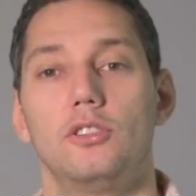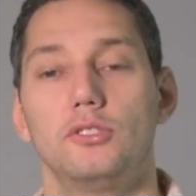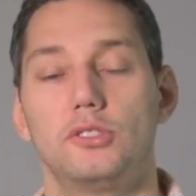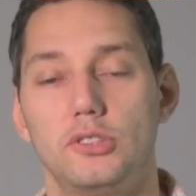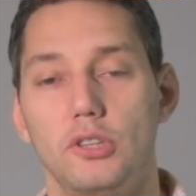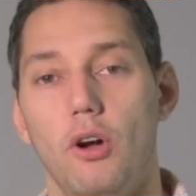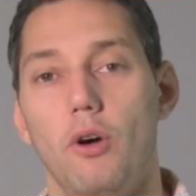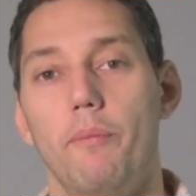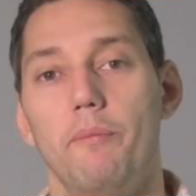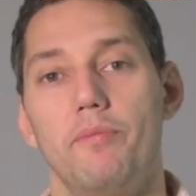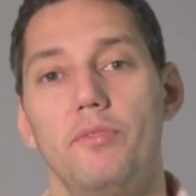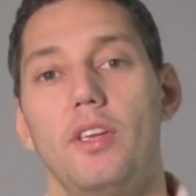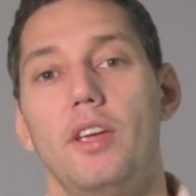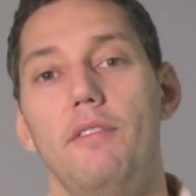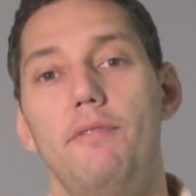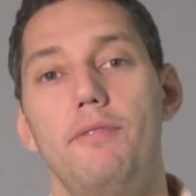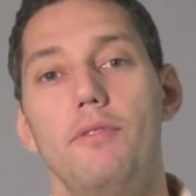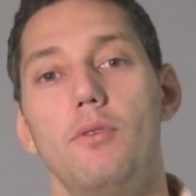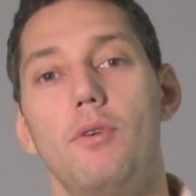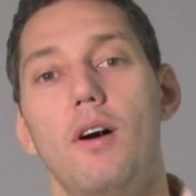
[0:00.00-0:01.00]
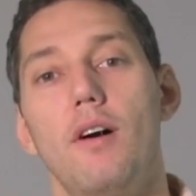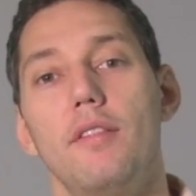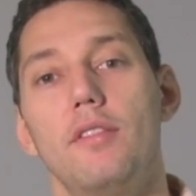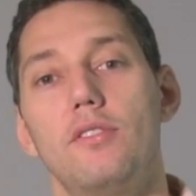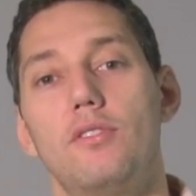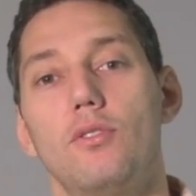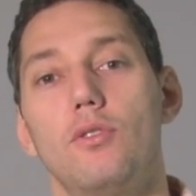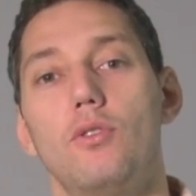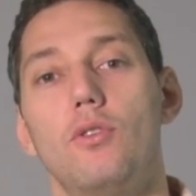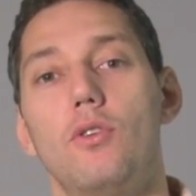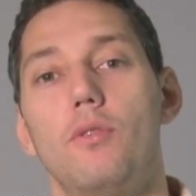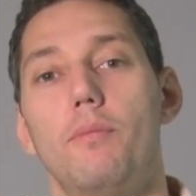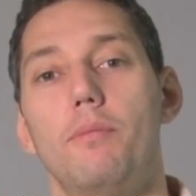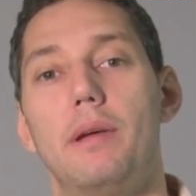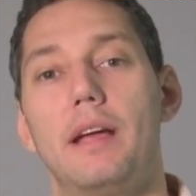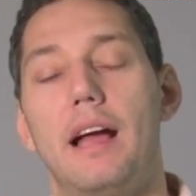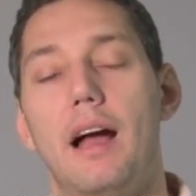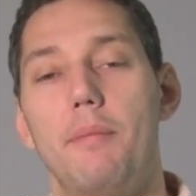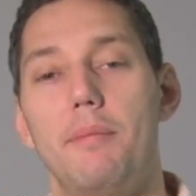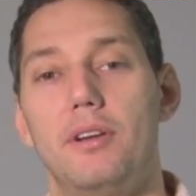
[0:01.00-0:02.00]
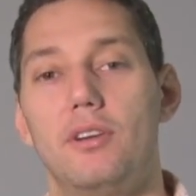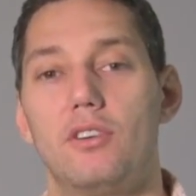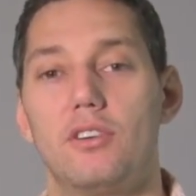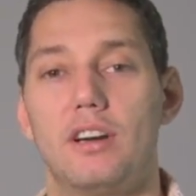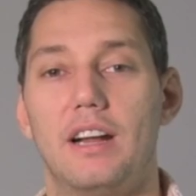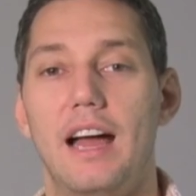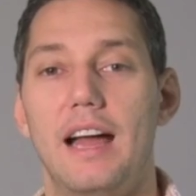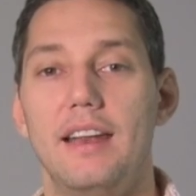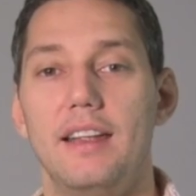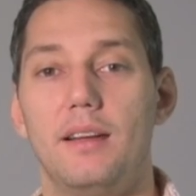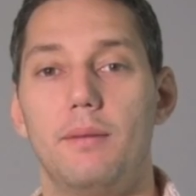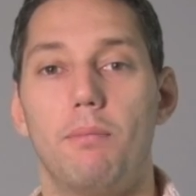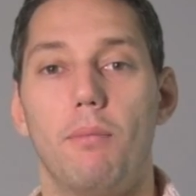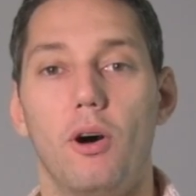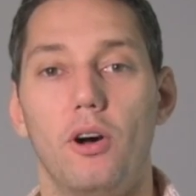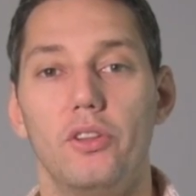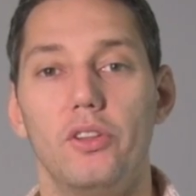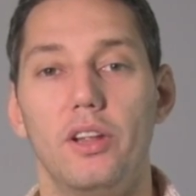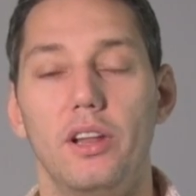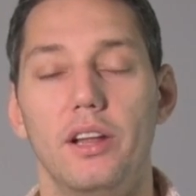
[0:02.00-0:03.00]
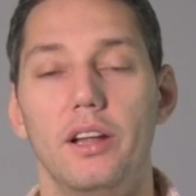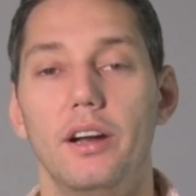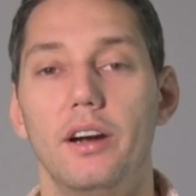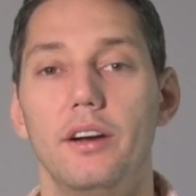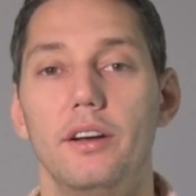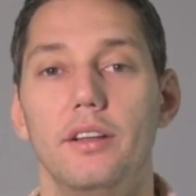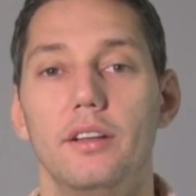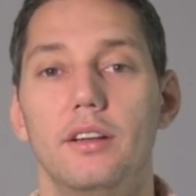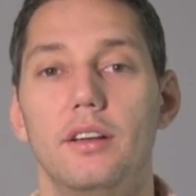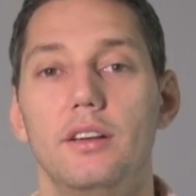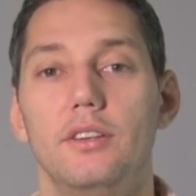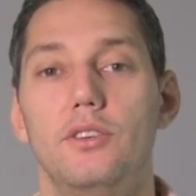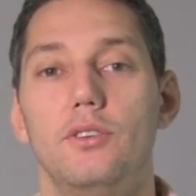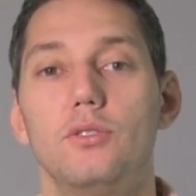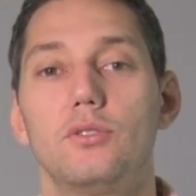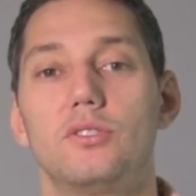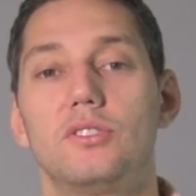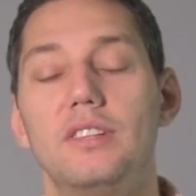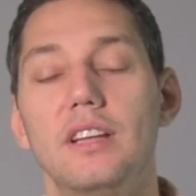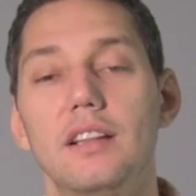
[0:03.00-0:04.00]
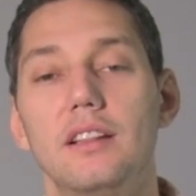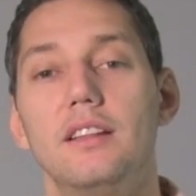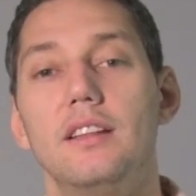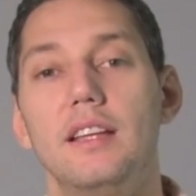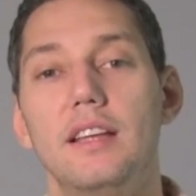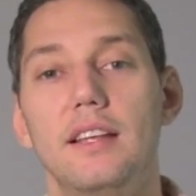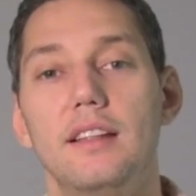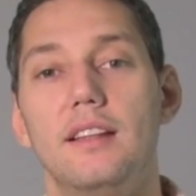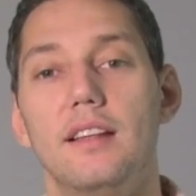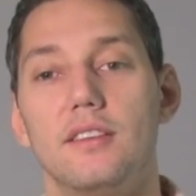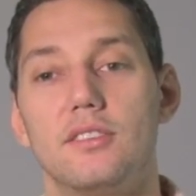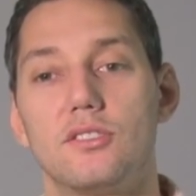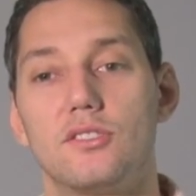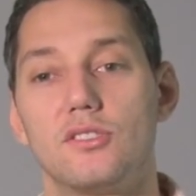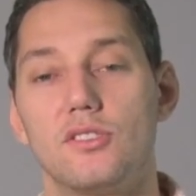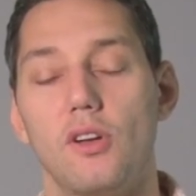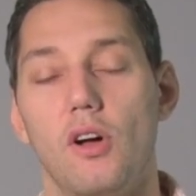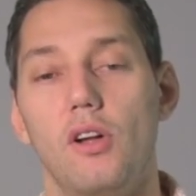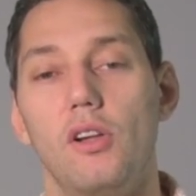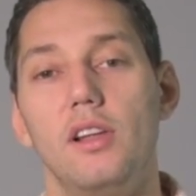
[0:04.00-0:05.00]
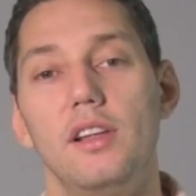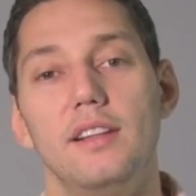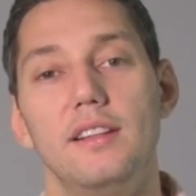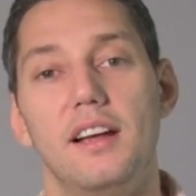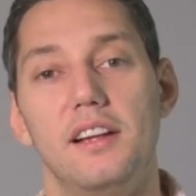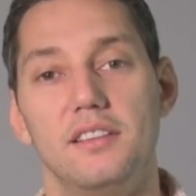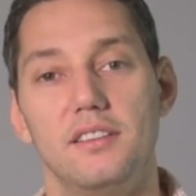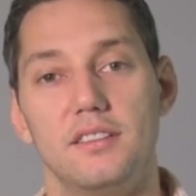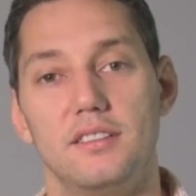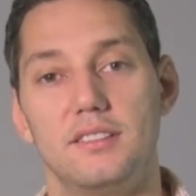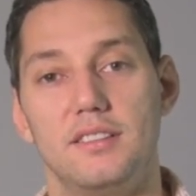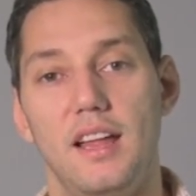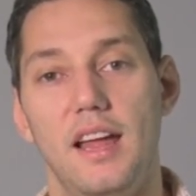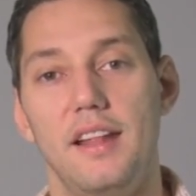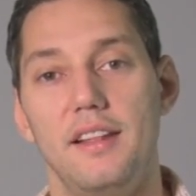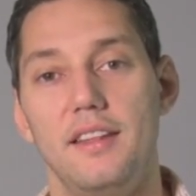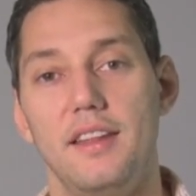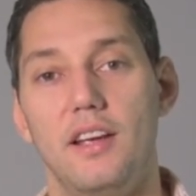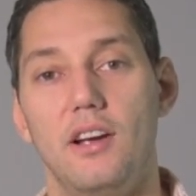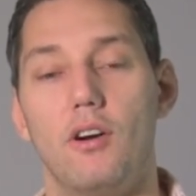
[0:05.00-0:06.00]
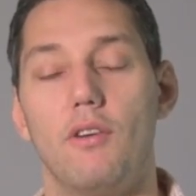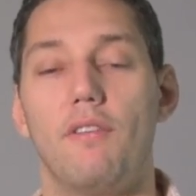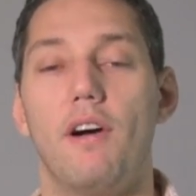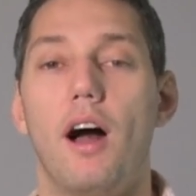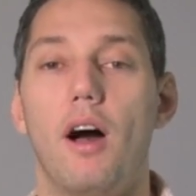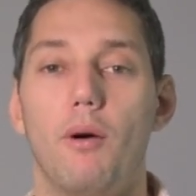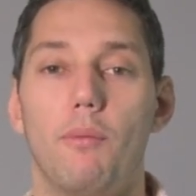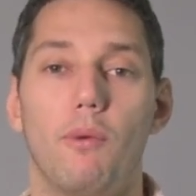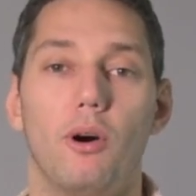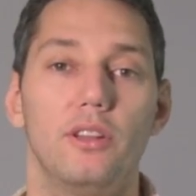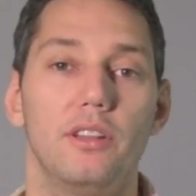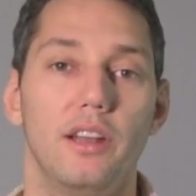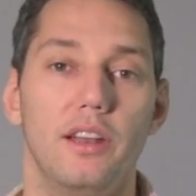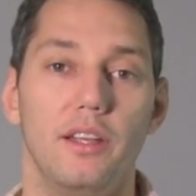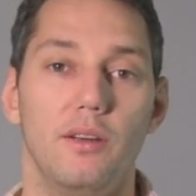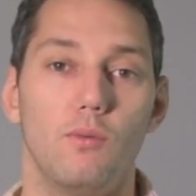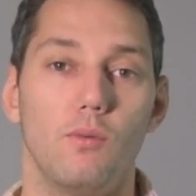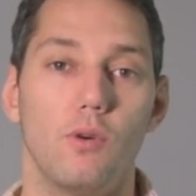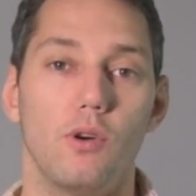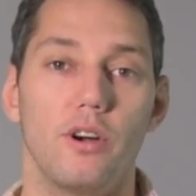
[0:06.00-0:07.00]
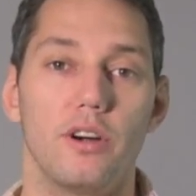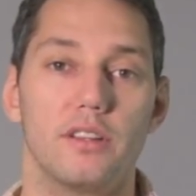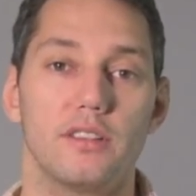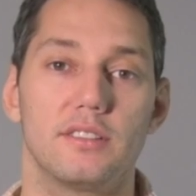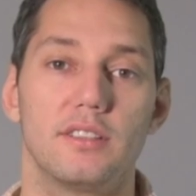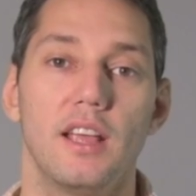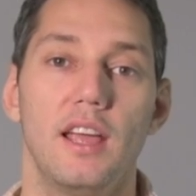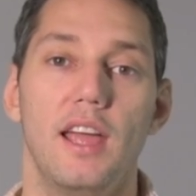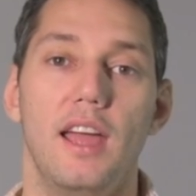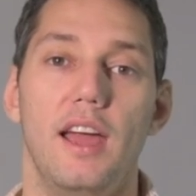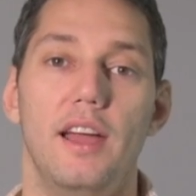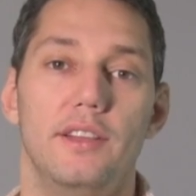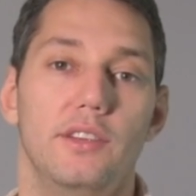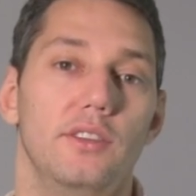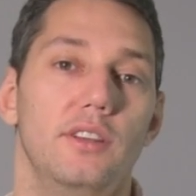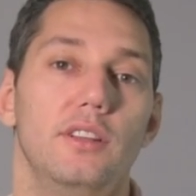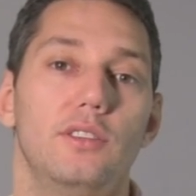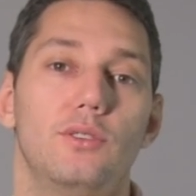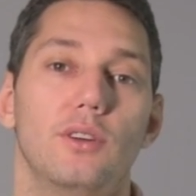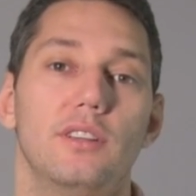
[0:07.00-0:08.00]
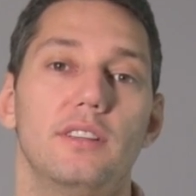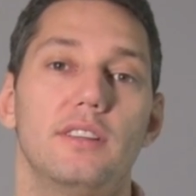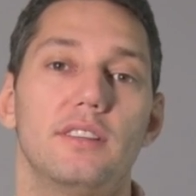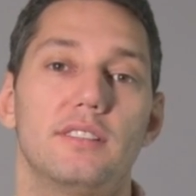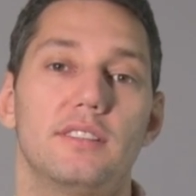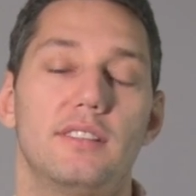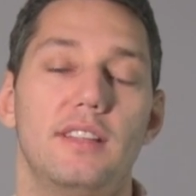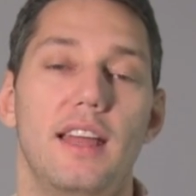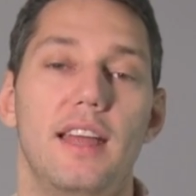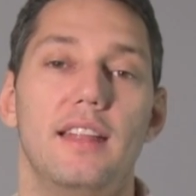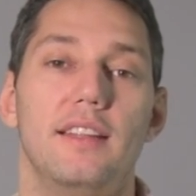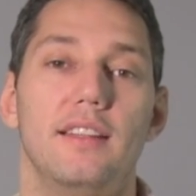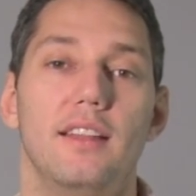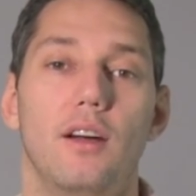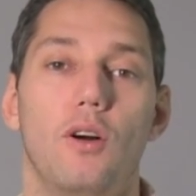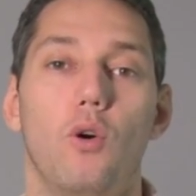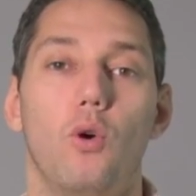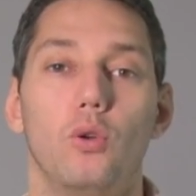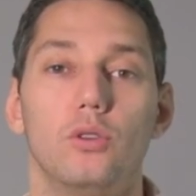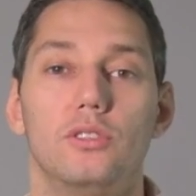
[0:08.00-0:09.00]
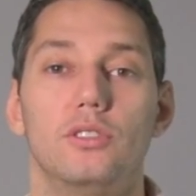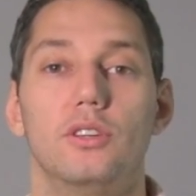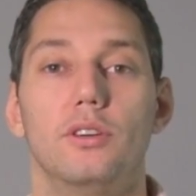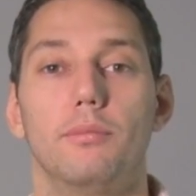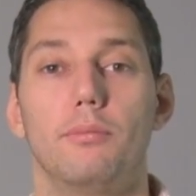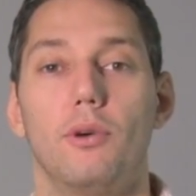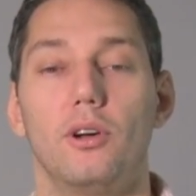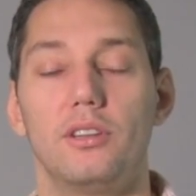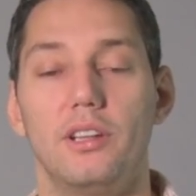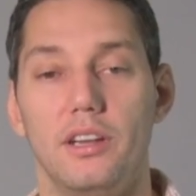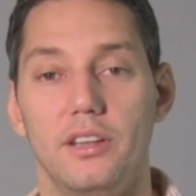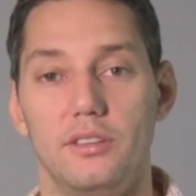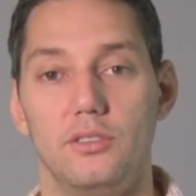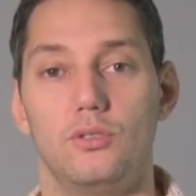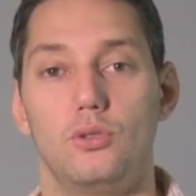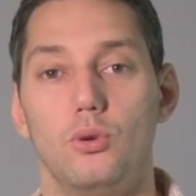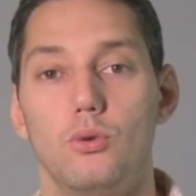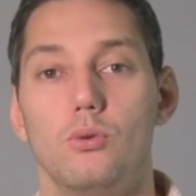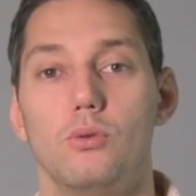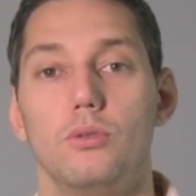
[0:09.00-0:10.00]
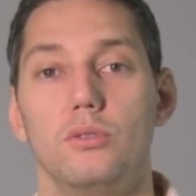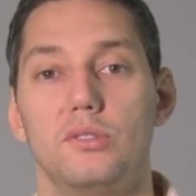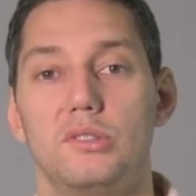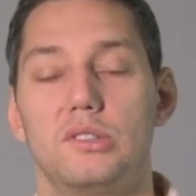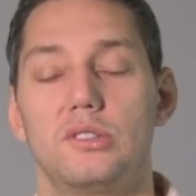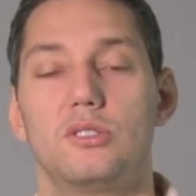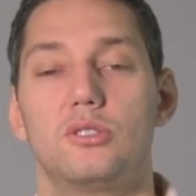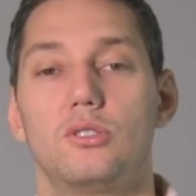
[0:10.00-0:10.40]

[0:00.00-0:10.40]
So, if you want to become an organic modeler, you still need a solid understanding of how modeling works, and you need to understand all the modeling tools.